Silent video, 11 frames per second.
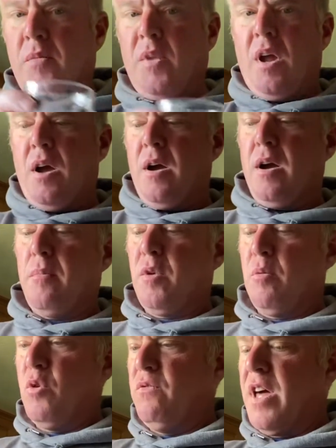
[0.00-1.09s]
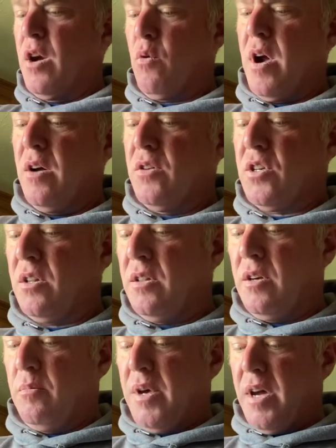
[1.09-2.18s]
I'm gonna move that around just a
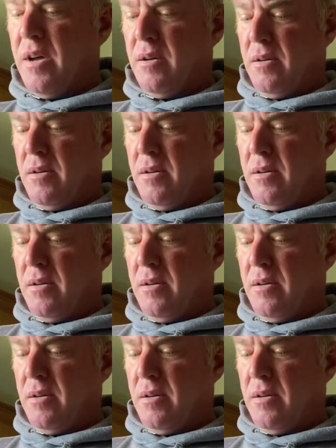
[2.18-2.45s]
little bit.